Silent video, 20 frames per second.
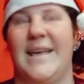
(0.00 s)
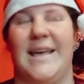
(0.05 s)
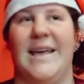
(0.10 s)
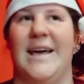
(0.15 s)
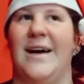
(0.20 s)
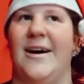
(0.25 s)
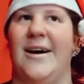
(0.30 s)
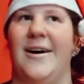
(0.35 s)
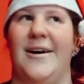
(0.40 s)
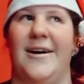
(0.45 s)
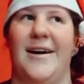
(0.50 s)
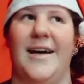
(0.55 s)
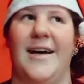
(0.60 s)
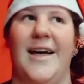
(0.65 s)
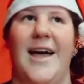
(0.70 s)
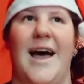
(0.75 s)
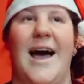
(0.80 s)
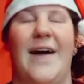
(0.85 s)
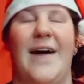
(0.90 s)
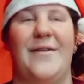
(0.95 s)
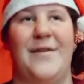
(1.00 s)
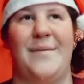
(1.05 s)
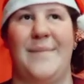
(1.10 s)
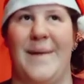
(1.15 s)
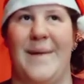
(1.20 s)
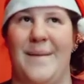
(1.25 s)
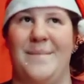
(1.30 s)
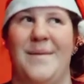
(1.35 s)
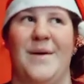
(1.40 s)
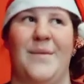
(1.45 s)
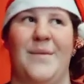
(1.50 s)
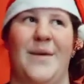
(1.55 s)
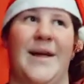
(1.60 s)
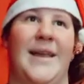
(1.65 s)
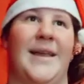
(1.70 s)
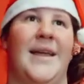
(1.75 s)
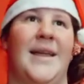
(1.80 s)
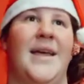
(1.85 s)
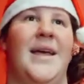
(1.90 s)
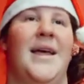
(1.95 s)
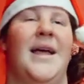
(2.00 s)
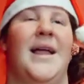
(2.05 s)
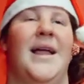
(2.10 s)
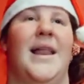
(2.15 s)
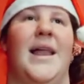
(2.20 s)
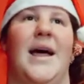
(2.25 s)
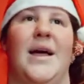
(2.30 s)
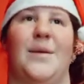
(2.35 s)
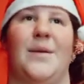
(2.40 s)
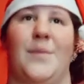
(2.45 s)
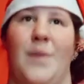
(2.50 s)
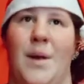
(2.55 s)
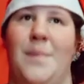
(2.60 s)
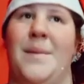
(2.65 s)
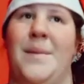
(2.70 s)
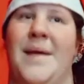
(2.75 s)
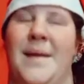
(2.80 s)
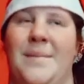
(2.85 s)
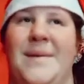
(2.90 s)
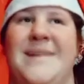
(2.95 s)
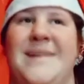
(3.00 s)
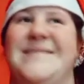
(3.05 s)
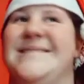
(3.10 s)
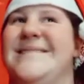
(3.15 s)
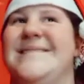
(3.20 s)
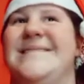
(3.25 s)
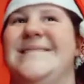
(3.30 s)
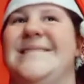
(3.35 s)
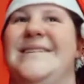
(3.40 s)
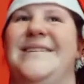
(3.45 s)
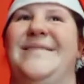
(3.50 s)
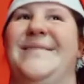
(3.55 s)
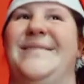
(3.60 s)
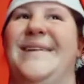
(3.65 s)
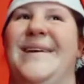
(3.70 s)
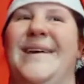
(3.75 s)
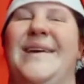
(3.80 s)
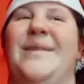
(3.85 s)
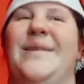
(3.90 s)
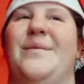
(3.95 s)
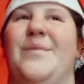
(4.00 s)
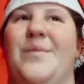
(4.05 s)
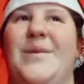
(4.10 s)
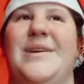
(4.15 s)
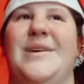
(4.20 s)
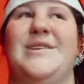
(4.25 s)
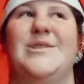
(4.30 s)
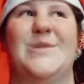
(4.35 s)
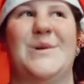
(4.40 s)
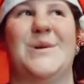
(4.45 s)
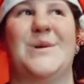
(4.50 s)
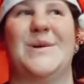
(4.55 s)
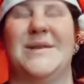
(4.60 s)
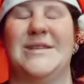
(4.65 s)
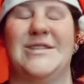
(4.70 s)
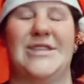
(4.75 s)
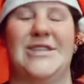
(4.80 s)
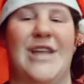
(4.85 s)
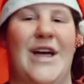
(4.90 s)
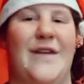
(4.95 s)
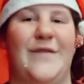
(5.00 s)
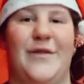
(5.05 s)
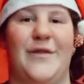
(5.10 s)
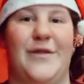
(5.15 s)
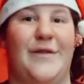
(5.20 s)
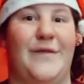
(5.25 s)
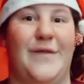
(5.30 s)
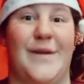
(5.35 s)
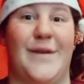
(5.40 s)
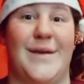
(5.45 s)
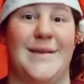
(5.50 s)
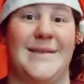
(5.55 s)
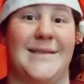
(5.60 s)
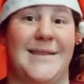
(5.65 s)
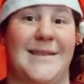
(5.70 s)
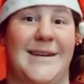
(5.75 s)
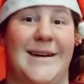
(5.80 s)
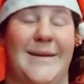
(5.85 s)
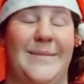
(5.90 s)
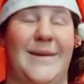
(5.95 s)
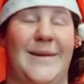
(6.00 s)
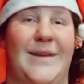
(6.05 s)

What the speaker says: yeah, I remember when like me and my sister we saw the snow for the first time.